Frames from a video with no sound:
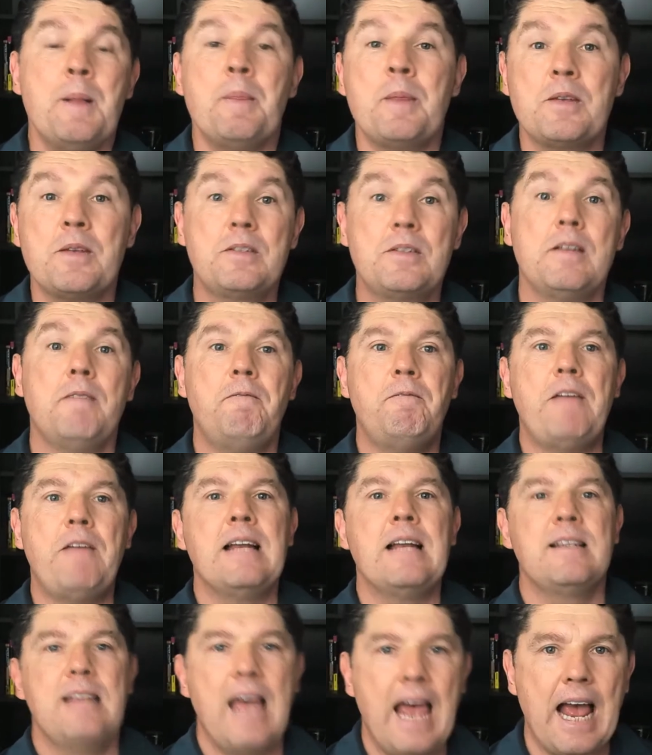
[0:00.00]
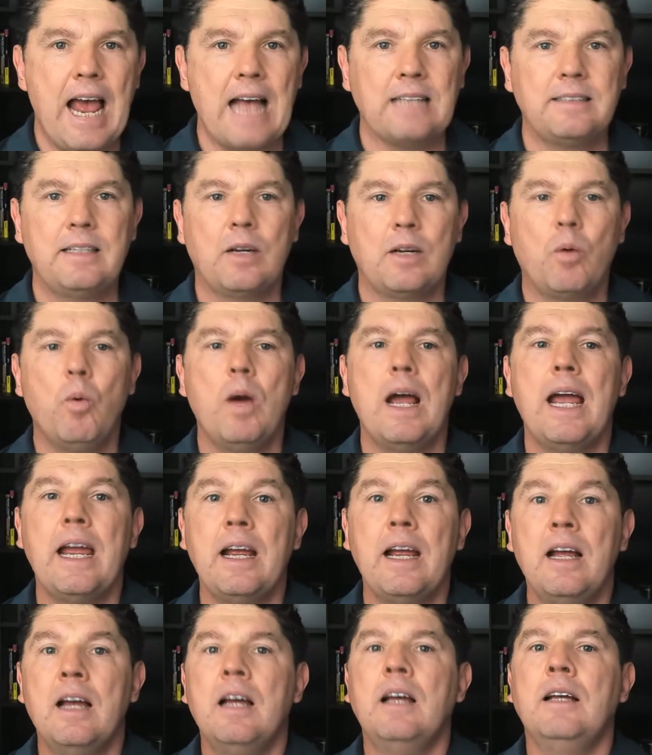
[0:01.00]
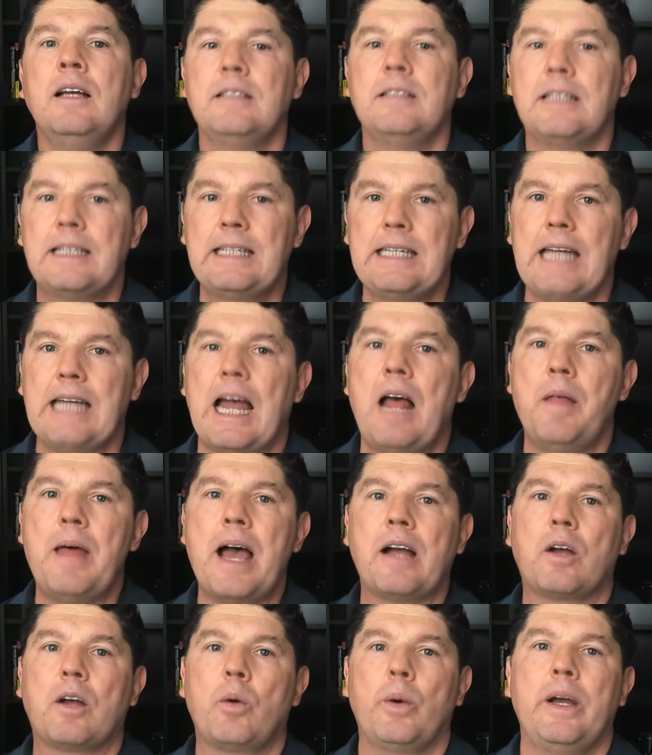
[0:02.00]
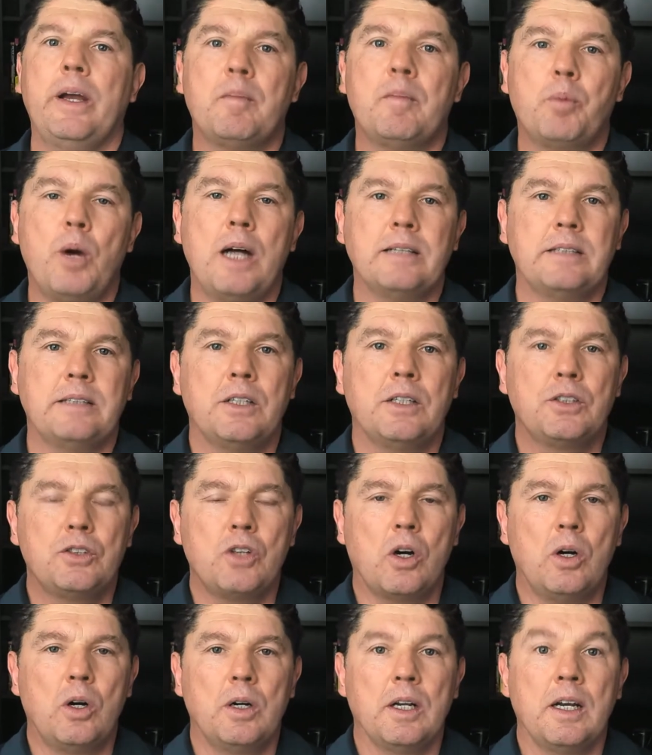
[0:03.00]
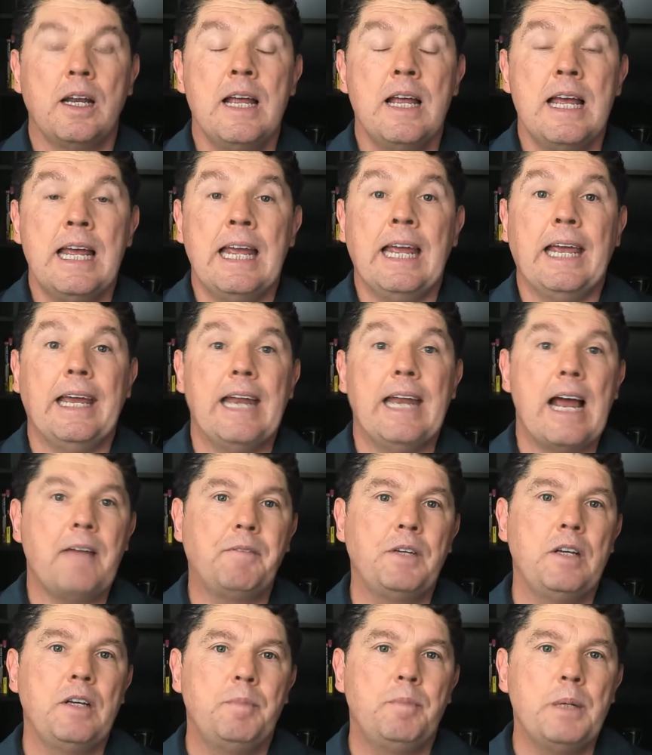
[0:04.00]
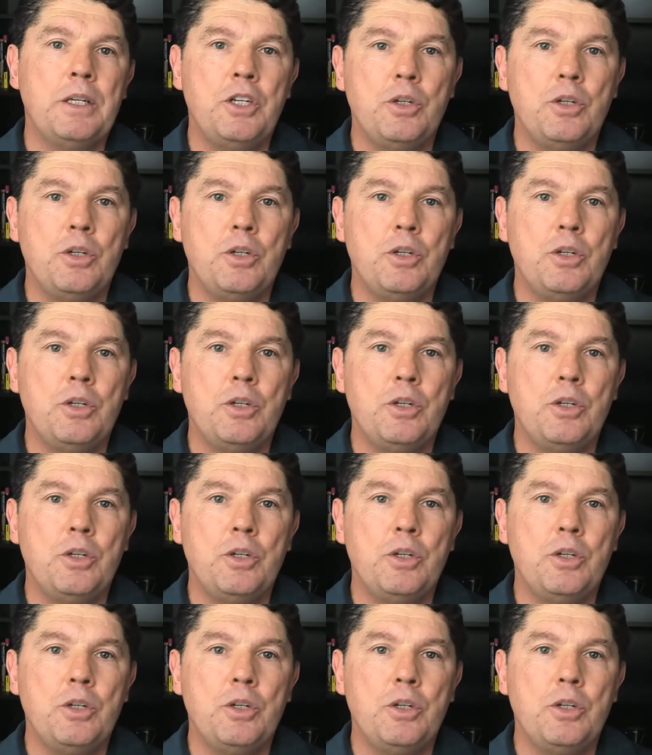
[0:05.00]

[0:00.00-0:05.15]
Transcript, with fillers: This is a fantastic way to get that creative process started. And after you've been